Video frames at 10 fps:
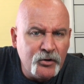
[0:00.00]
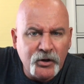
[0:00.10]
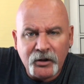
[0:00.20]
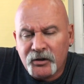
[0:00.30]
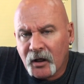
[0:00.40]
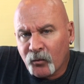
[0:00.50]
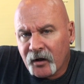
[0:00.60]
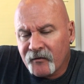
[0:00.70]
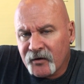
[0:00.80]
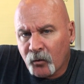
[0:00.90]
You could have done
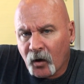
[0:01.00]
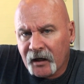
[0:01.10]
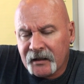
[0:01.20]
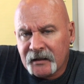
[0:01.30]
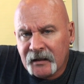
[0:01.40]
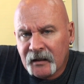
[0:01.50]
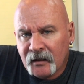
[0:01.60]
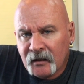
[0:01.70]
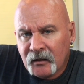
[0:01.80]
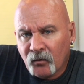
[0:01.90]
whatever you wanted.
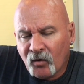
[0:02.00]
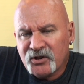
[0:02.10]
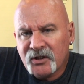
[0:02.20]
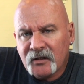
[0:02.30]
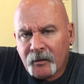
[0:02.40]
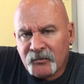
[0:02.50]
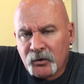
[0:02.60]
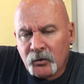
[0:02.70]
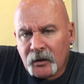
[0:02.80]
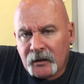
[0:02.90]
What'd you end up
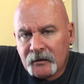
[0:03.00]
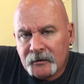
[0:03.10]
doing?"